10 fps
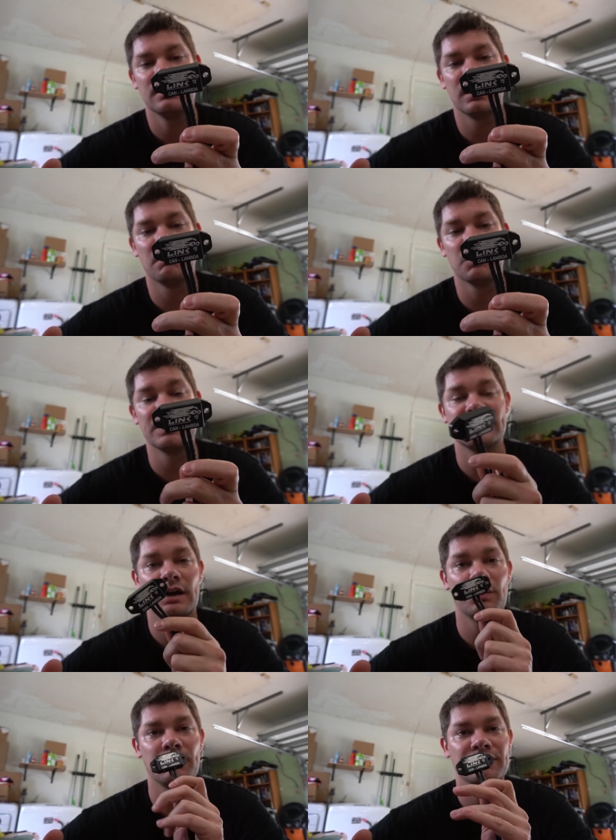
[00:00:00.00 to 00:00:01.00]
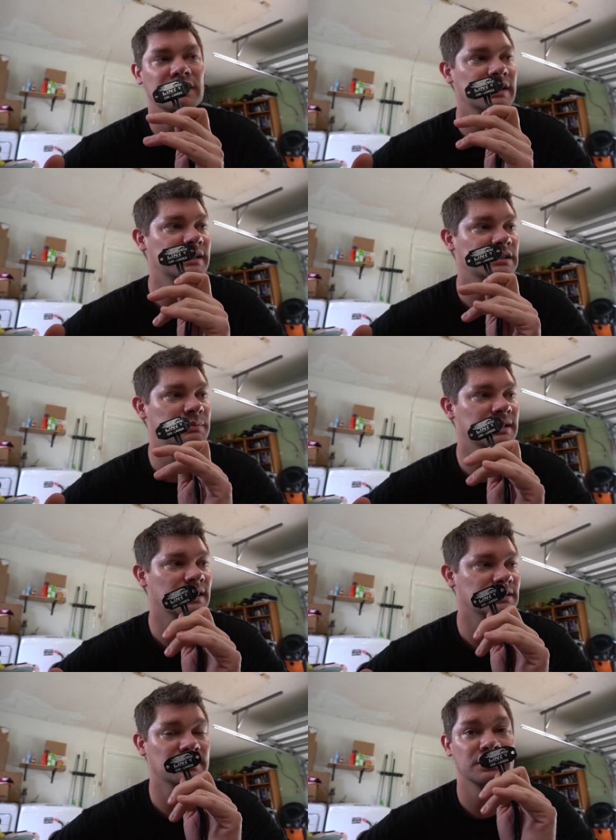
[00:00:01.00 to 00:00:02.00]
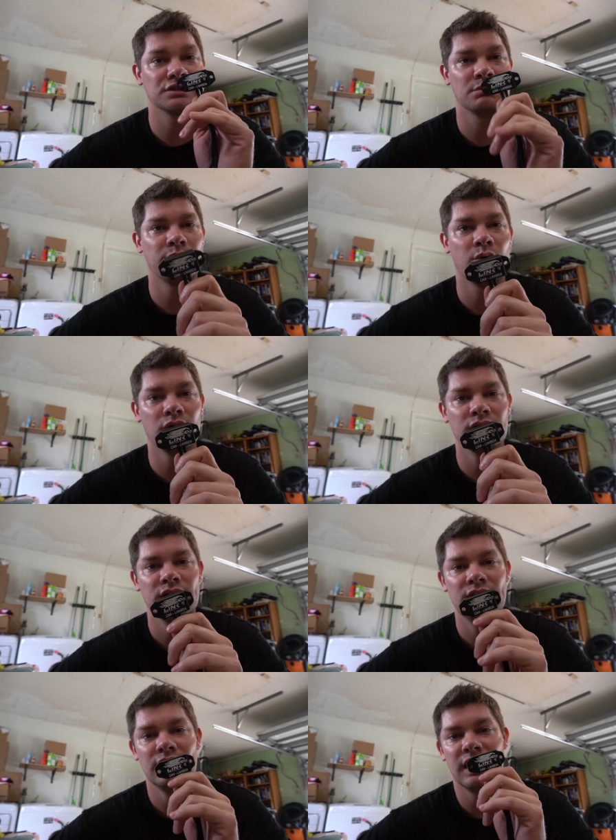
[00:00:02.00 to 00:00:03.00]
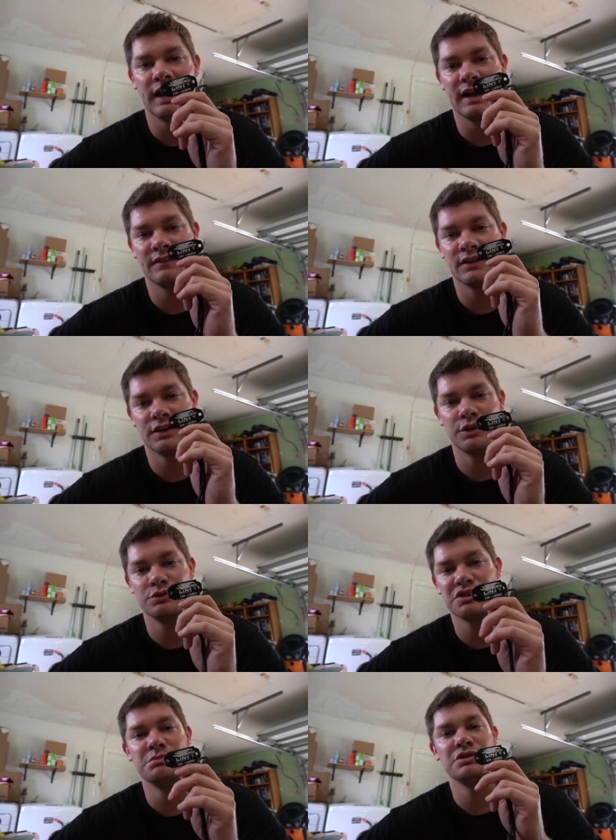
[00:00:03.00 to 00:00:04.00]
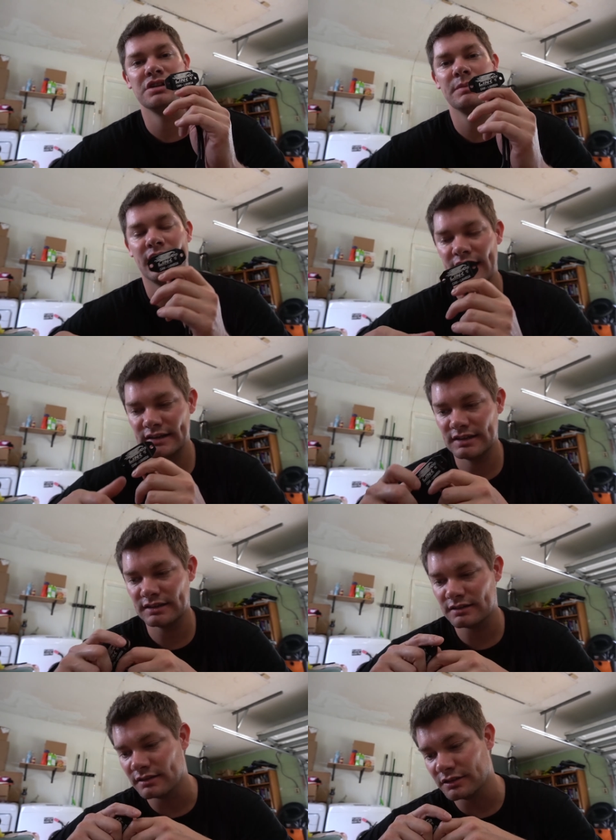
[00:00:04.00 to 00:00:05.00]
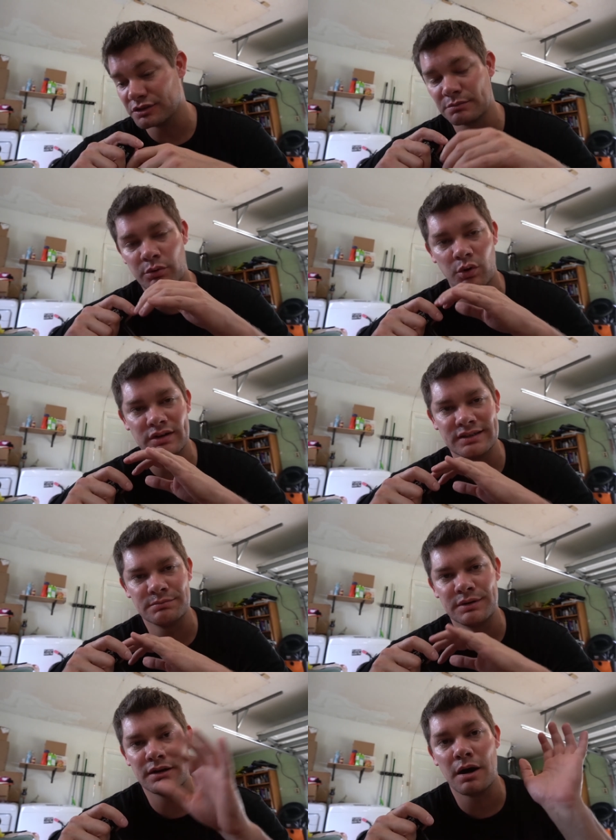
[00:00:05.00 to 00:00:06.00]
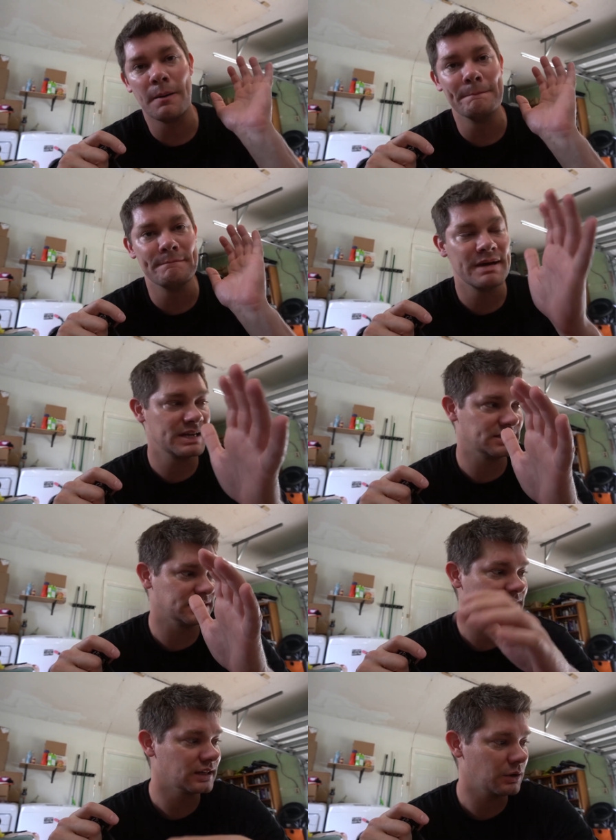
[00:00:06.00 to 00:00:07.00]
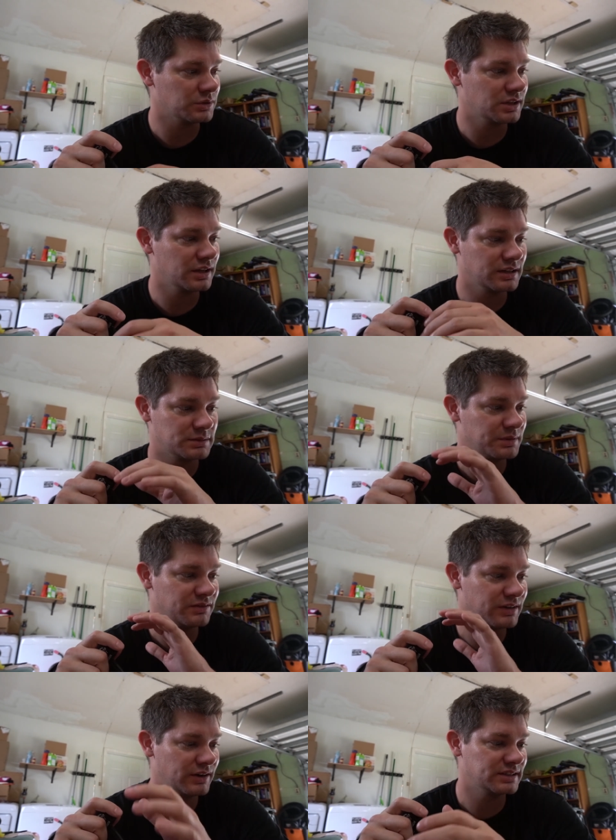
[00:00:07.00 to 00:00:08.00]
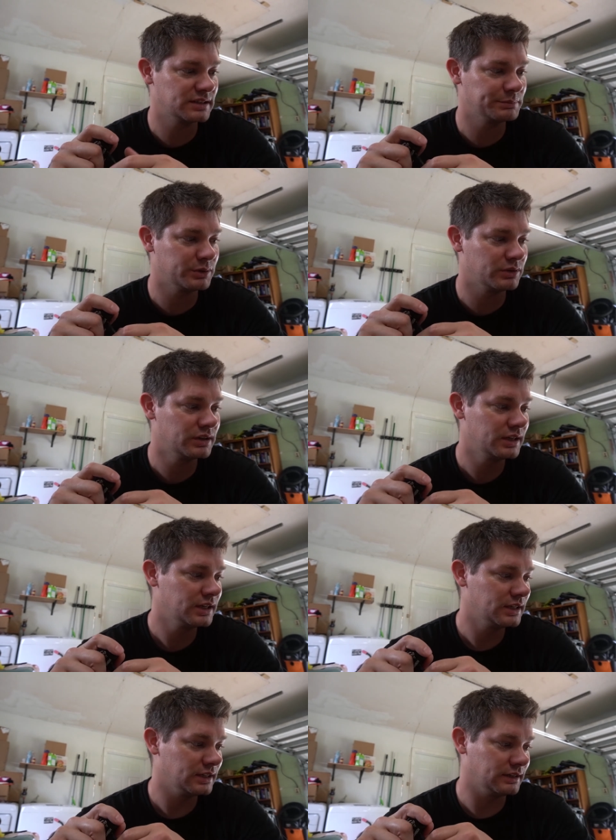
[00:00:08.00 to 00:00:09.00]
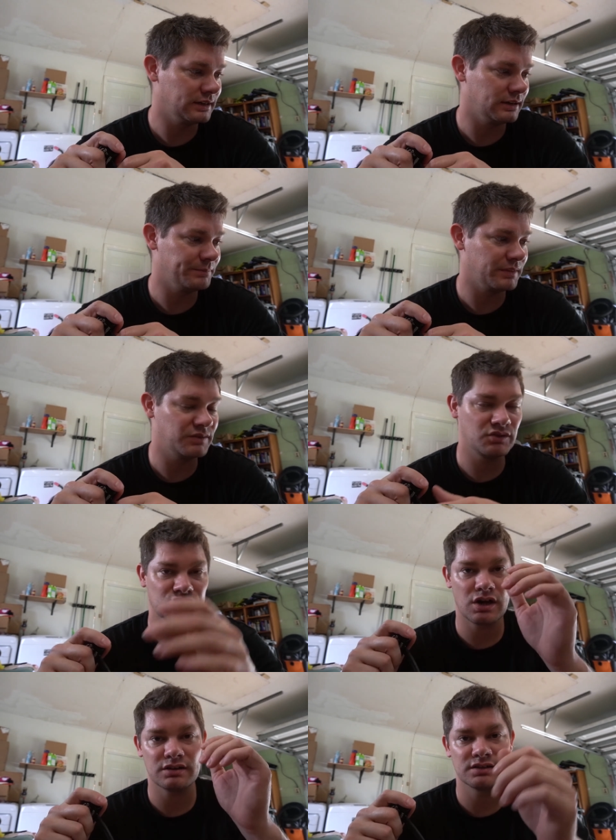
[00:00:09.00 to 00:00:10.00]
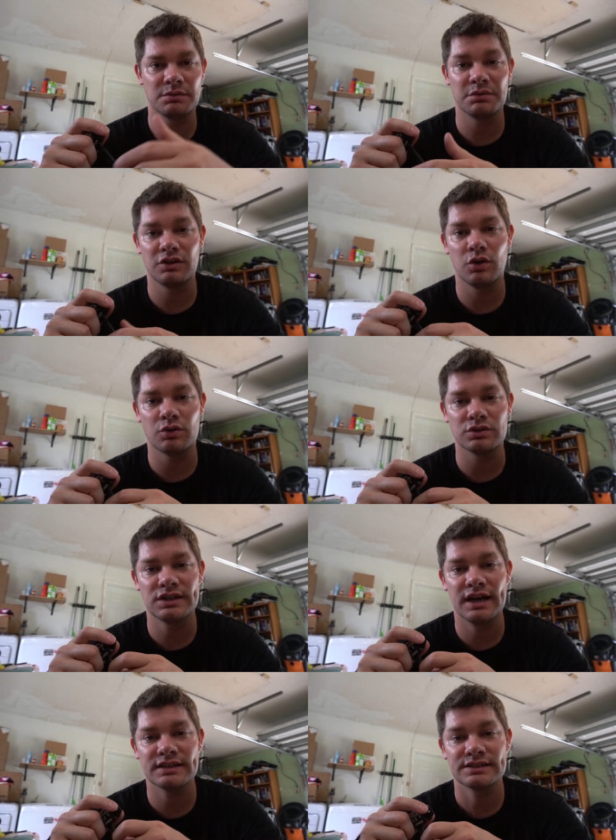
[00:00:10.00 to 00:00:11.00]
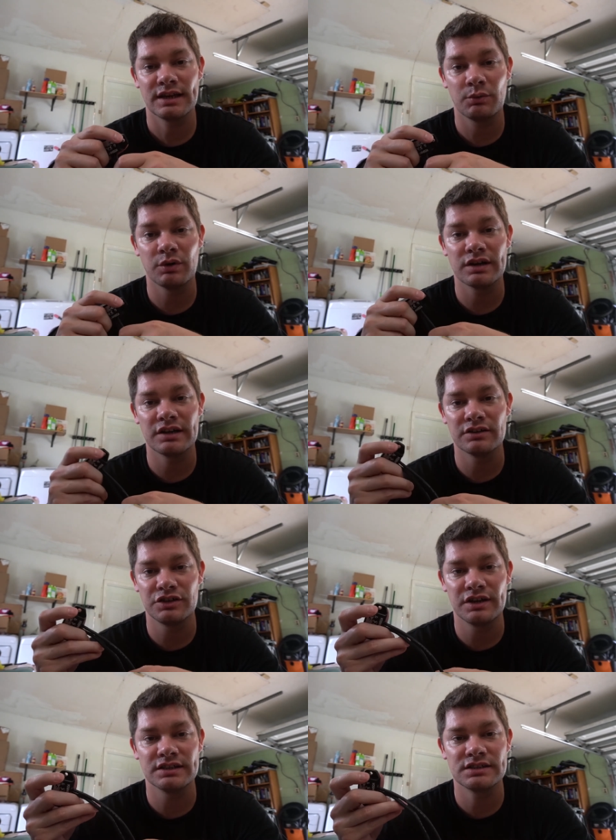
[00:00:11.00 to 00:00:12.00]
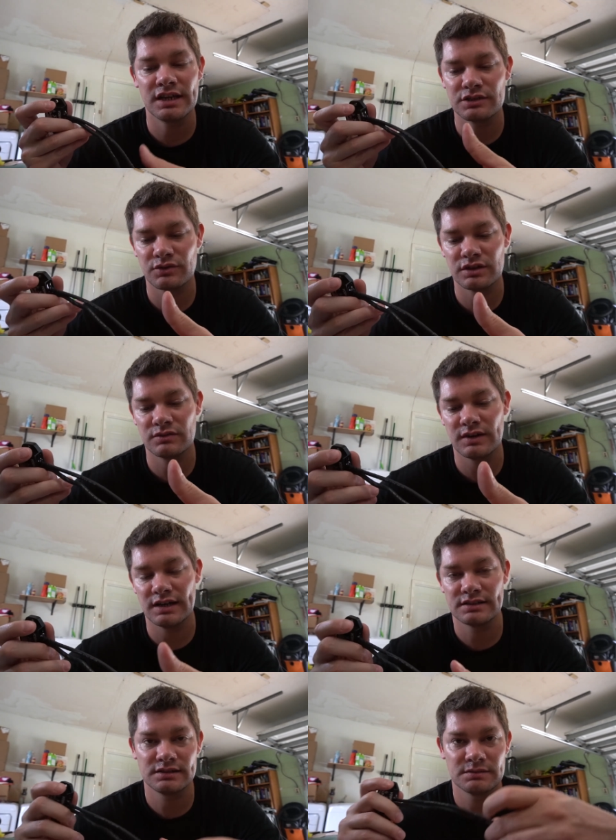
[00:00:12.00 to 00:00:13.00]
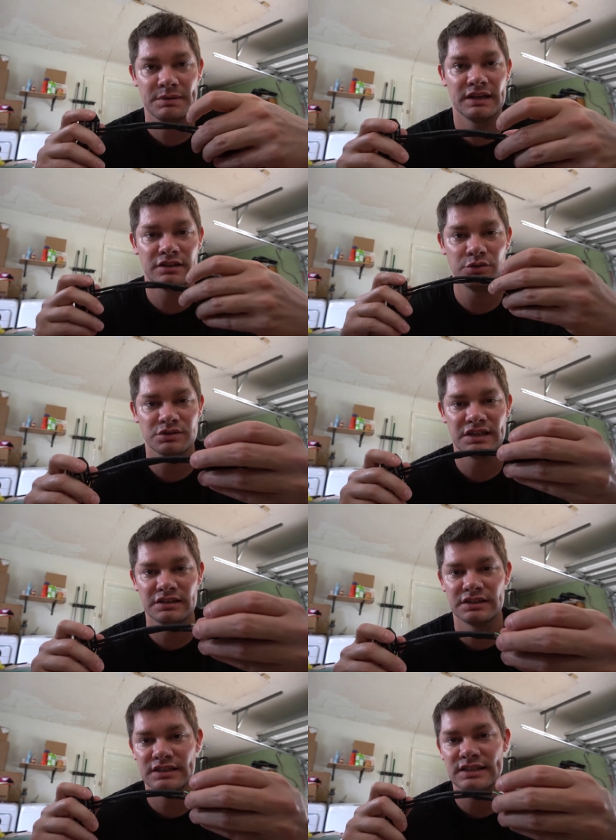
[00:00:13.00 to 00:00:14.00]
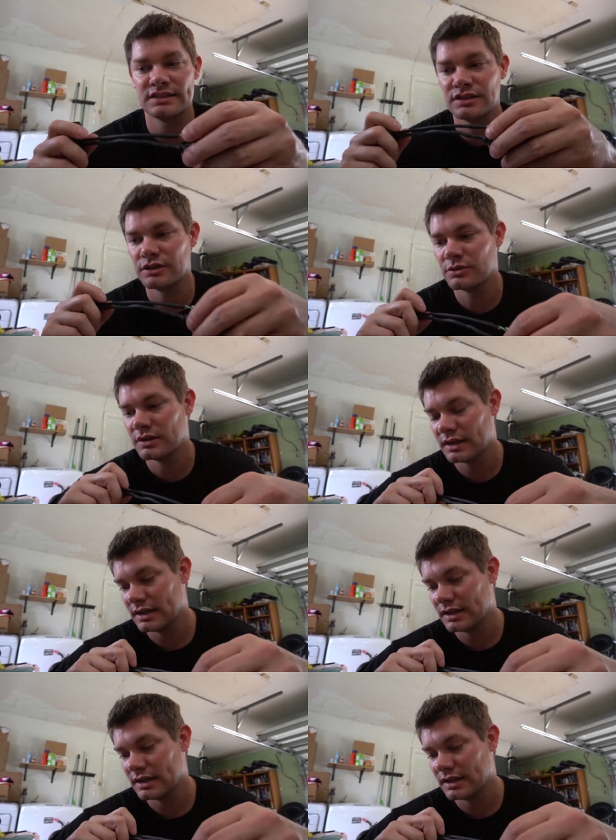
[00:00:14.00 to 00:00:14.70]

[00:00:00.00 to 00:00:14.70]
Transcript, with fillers: um, the reason I went with Link is because of their support and the huge community behind it. And their support has been amazing. I will tell you, it's been very simple. Um, I've even talked to some of the local techs that work here in the United States for the device, this being a New Zealand ECU.